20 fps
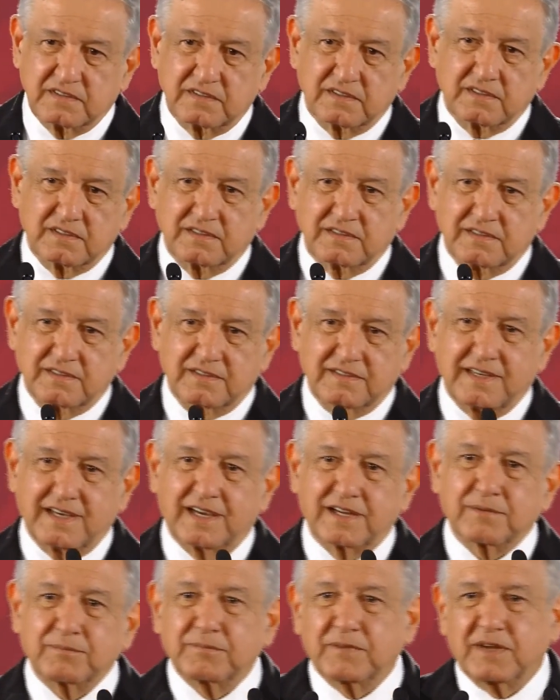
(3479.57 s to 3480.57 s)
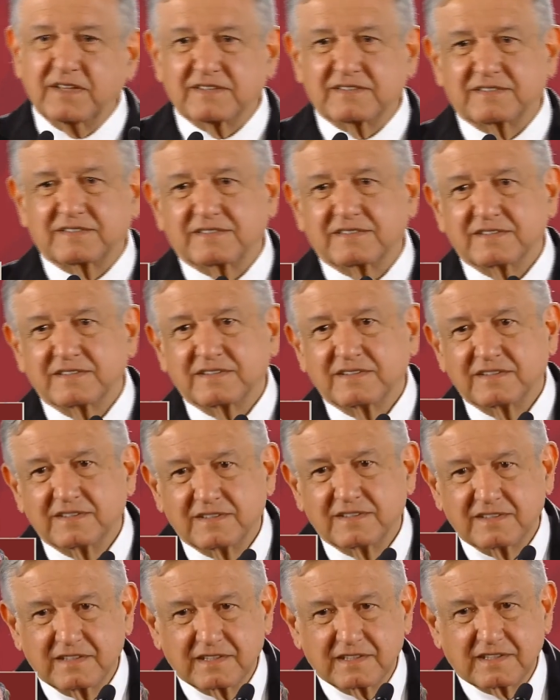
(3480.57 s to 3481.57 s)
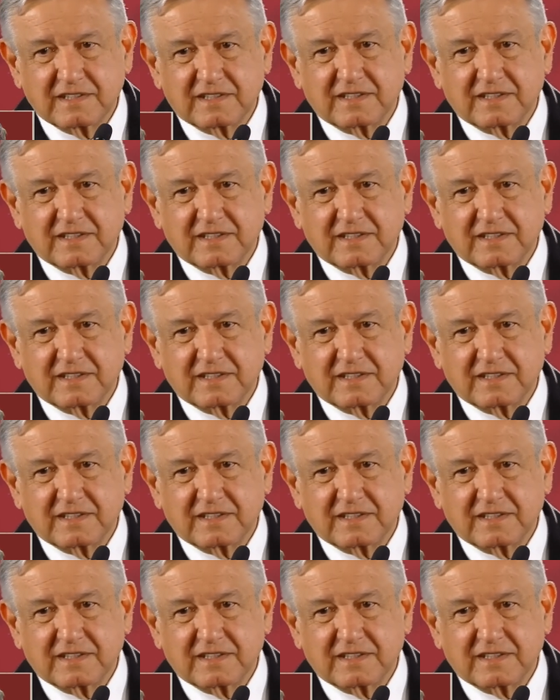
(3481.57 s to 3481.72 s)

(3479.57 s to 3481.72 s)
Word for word: That is to say, arms